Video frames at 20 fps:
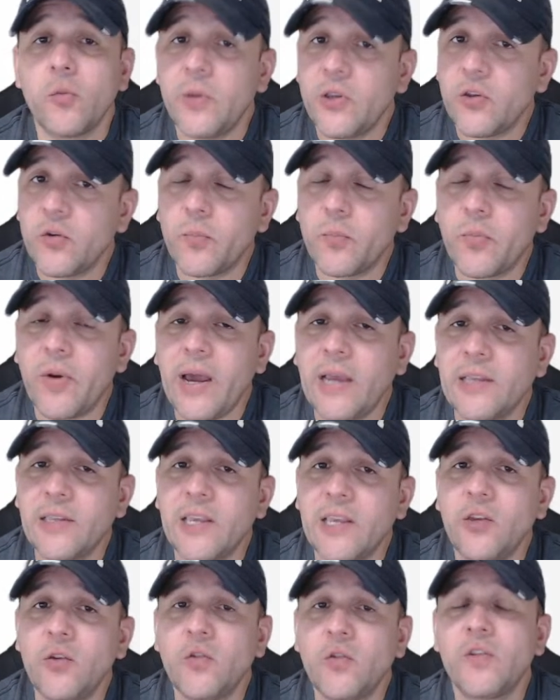you'll be surprised
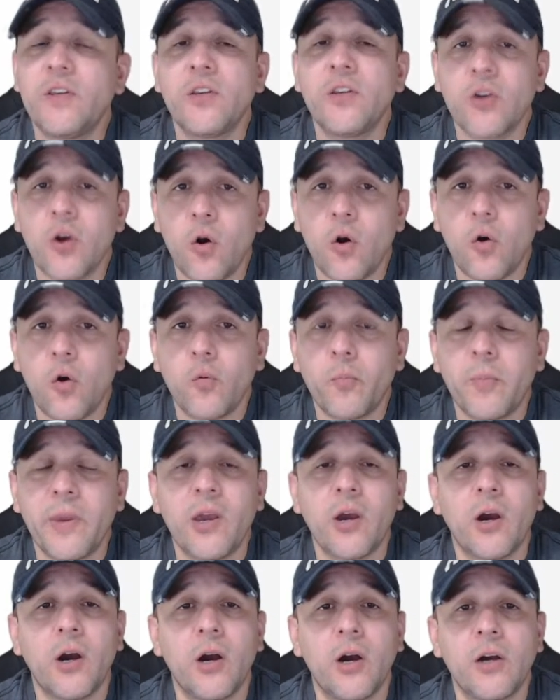they use this code
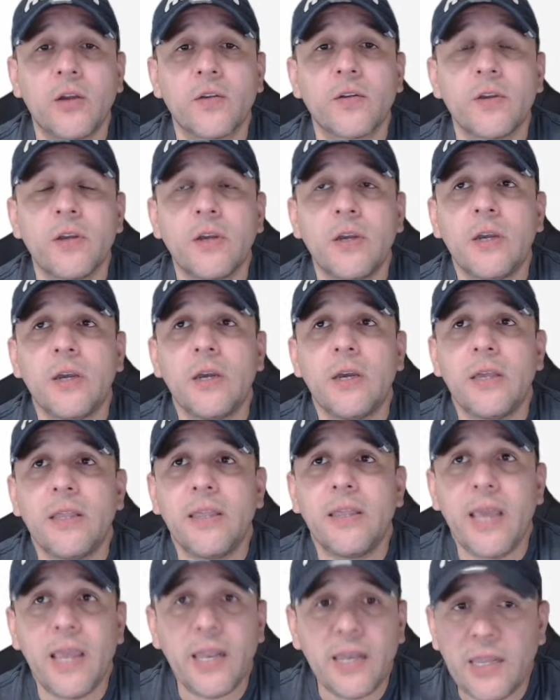because
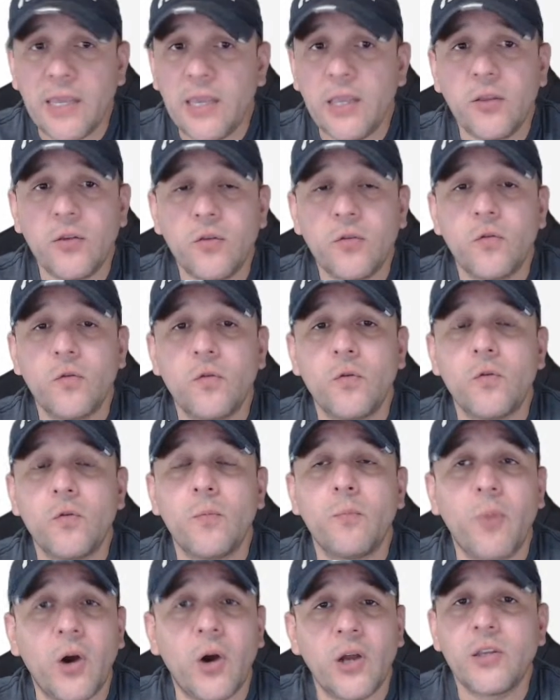they need
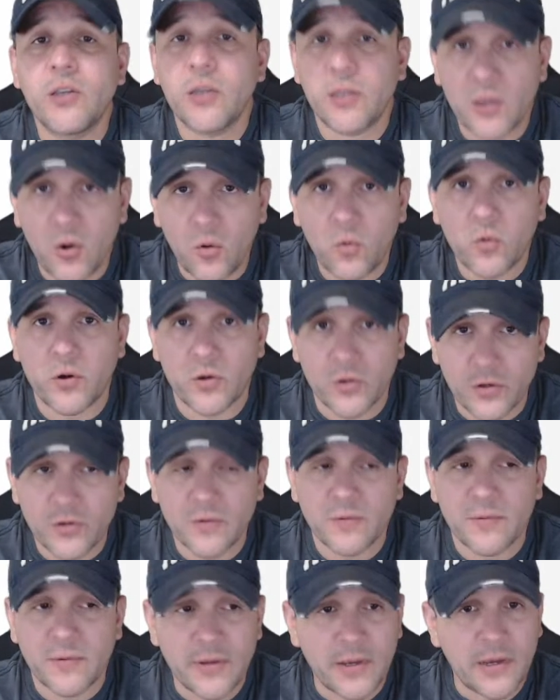to budget the orders.
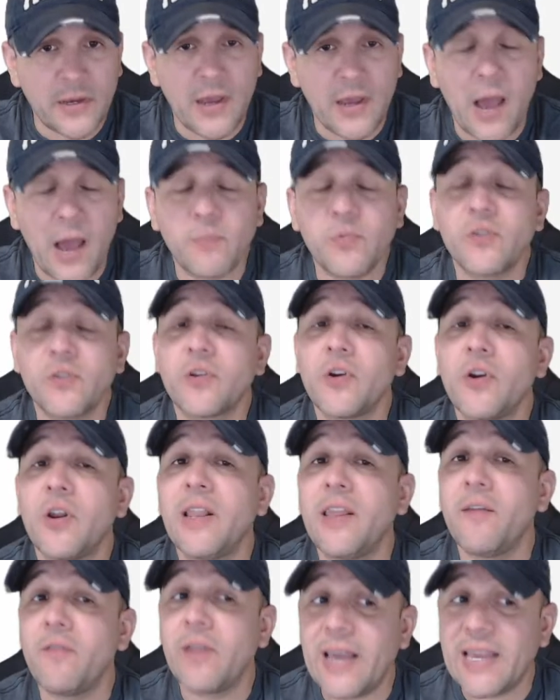I'm just
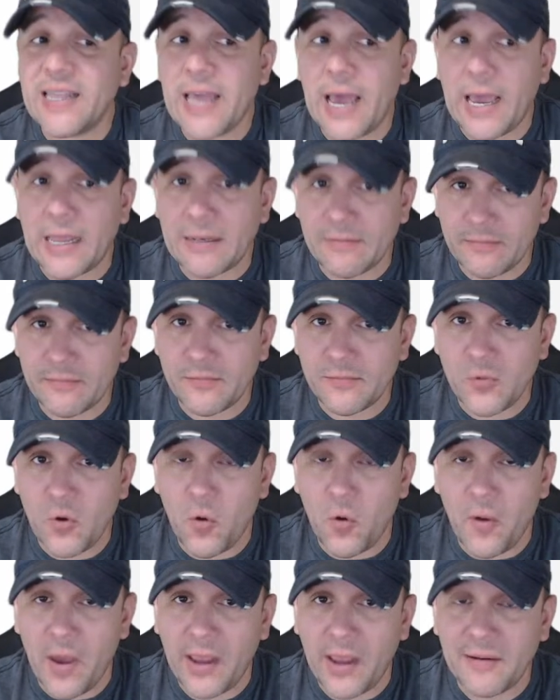gonna leave it like that,
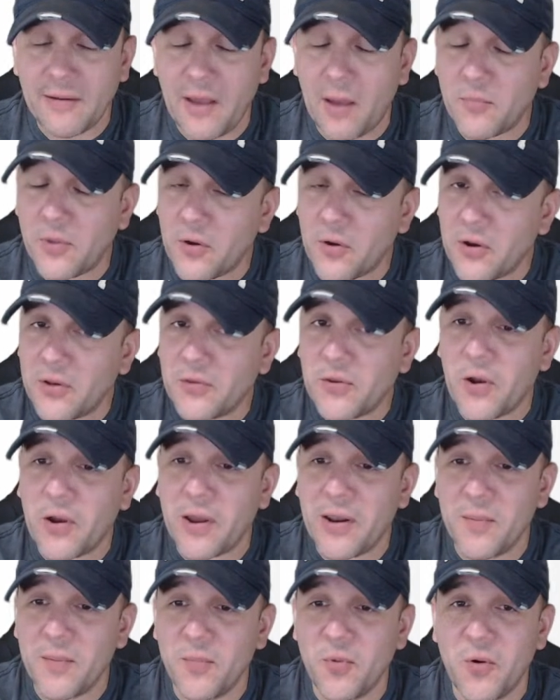all right? I'm not gonna
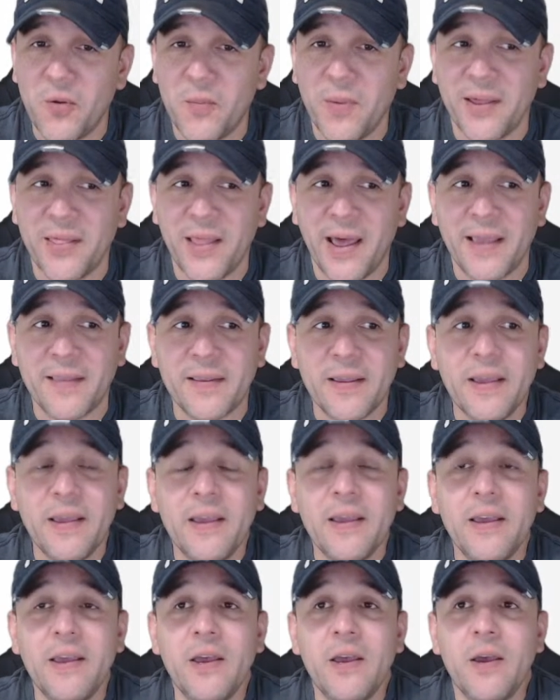talk anymore about that.
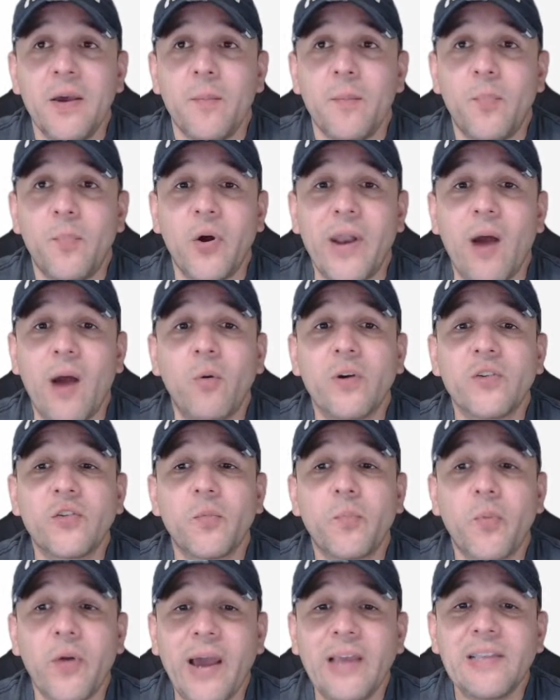But I was
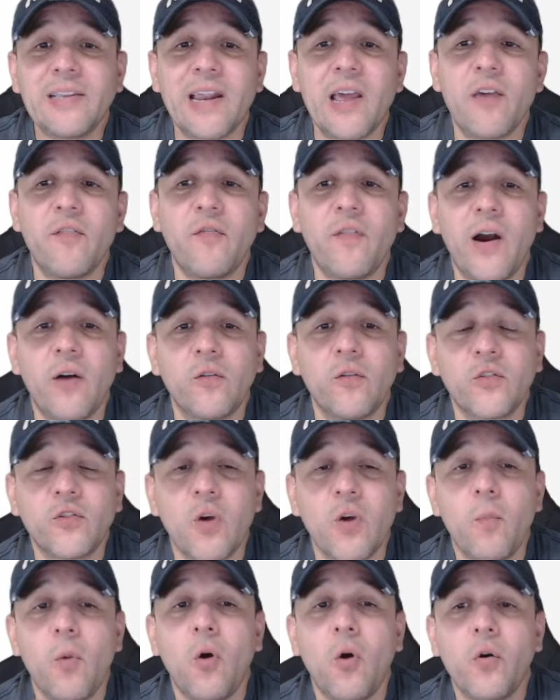surprised that I found
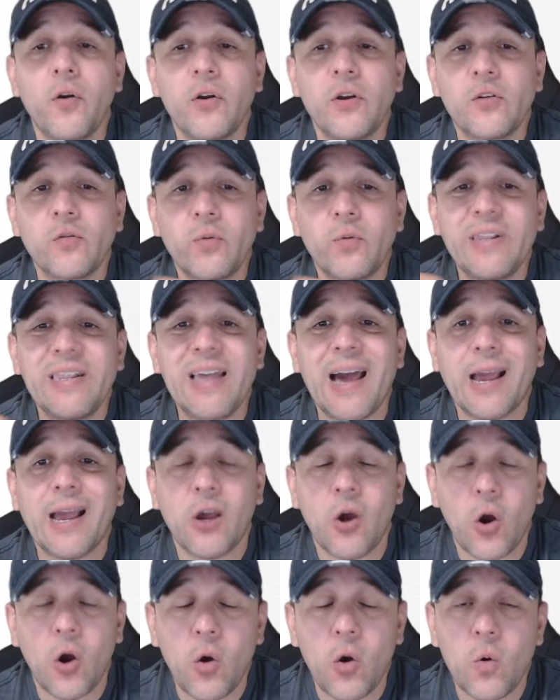some orders with
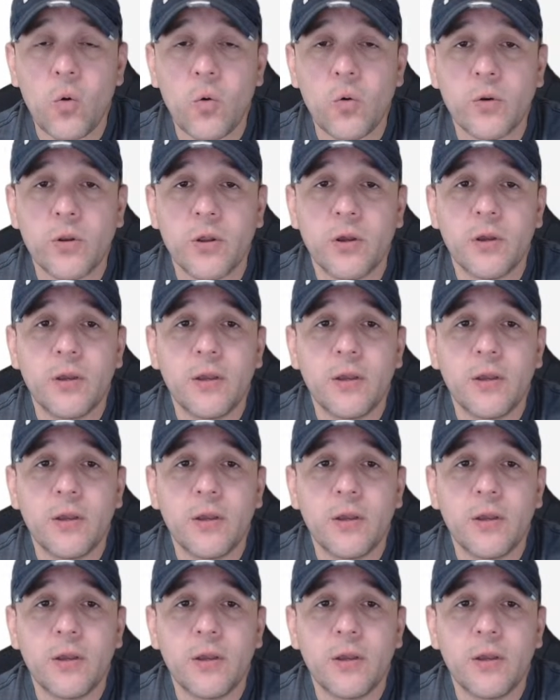that code,